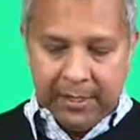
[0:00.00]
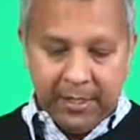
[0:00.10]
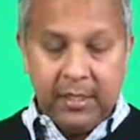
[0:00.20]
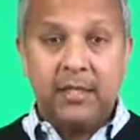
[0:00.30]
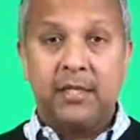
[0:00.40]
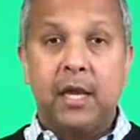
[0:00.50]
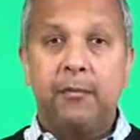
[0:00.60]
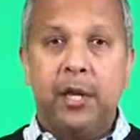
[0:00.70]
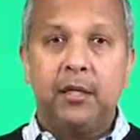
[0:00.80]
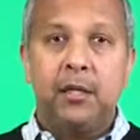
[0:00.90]
In this
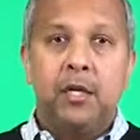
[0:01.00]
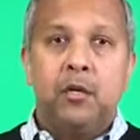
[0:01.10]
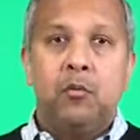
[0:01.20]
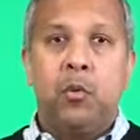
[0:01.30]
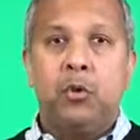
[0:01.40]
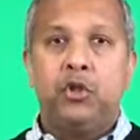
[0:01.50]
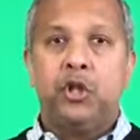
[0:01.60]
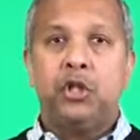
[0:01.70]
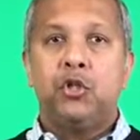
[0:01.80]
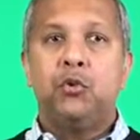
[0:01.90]
segment, we will
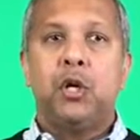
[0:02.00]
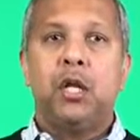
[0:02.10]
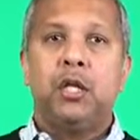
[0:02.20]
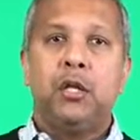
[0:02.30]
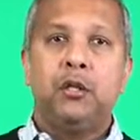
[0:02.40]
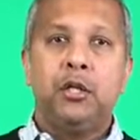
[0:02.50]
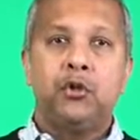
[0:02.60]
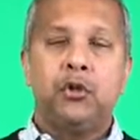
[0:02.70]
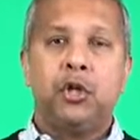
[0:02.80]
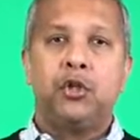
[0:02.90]
just do a little
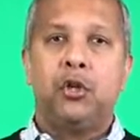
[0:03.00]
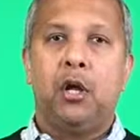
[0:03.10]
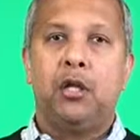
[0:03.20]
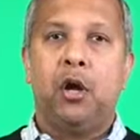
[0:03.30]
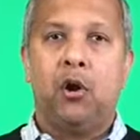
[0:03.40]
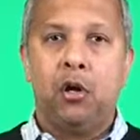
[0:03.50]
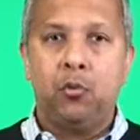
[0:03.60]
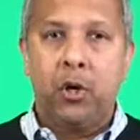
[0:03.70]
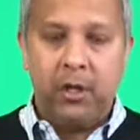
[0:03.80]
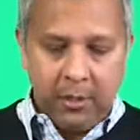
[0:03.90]
introduction on the
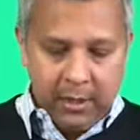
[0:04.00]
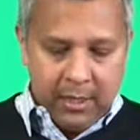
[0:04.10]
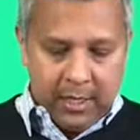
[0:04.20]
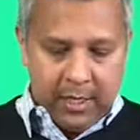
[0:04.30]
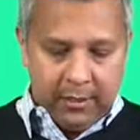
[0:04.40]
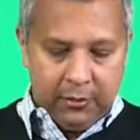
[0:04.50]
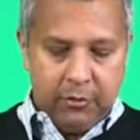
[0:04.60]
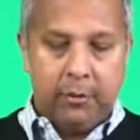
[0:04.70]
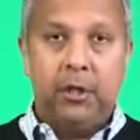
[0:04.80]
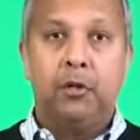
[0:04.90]
hardware,
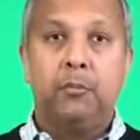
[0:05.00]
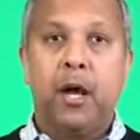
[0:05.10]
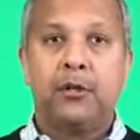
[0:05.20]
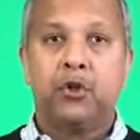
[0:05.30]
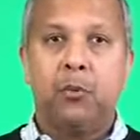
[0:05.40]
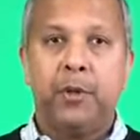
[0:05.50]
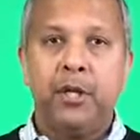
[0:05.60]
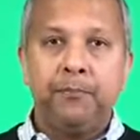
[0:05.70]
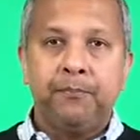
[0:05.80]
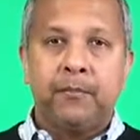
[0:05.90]
do a little box
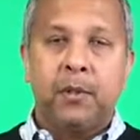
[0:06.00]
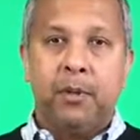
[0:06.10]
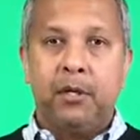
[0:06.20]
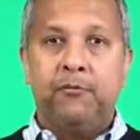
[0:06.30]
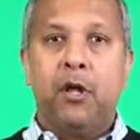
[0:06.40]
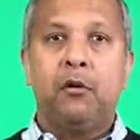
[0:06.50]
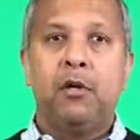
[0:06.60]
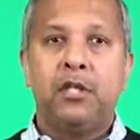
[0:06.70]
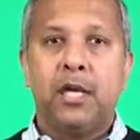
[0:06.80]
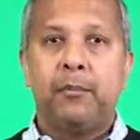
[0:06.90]
opening, but in
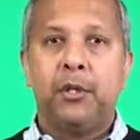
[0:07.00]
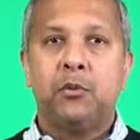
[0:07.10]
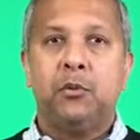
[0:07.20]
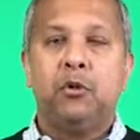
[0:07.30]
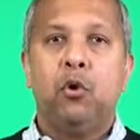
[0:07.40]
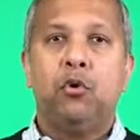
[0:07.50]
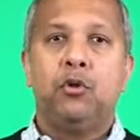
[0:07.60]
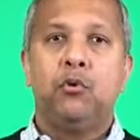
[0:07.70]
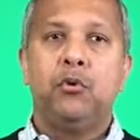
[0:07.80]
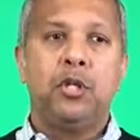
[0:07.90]
follow-on segments, we'll go
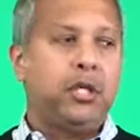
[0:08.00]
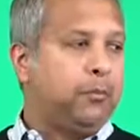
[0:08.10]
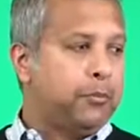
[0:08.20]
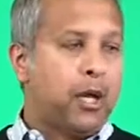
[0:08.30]
through the